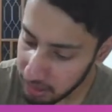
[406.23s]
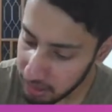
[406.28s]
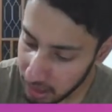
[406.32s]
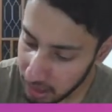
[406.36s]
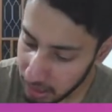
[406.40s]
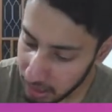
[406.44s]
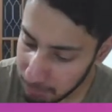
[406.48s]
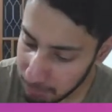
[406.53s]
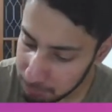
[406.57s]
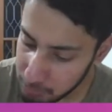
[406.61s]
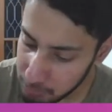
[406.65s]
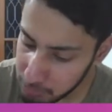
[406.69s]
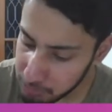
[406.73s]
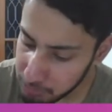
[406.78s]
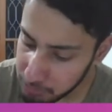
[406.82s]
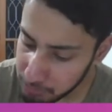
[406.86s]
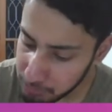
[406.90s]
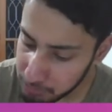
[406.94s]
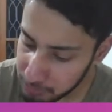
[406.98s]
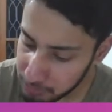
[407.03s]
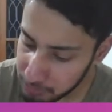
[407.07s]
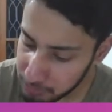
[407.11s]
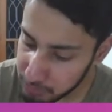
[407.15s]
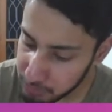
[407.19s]
up to
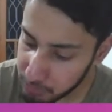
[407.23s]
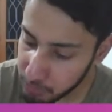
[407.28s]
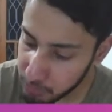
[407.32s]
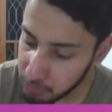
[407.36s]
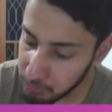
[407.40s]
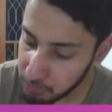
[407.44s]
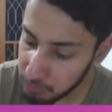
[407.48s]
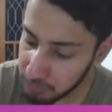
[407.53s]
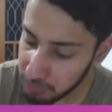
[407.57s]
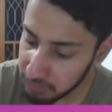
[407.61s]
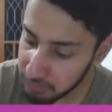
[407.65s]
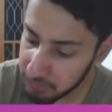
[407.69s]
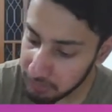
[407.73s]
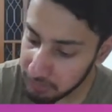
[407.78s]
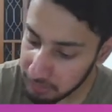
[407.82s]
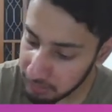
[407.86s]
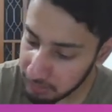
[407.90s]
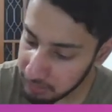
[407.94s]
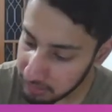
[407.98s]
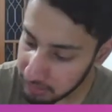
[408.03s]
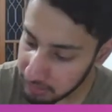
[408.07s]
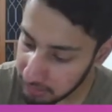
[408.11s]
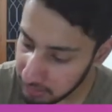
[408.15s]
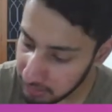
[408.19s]
so on
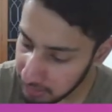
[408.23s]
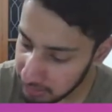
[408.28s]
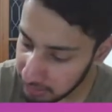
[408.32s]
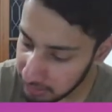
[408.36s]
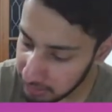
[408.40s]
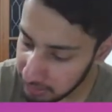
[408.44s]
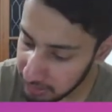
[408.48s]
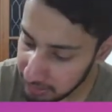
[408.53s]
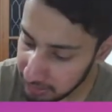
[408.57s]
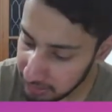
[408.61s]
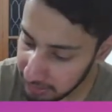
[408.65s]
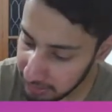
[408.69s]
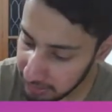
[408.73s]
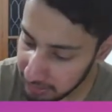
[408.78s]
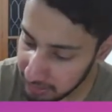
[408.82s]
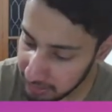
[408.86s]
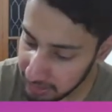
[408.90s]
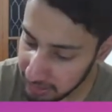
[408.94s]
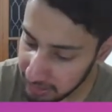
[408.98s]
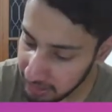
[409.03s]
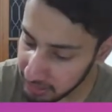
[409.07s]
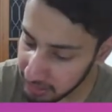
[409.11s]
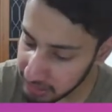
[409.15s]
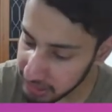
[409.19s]

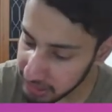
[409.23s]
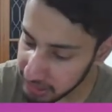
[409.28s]
ant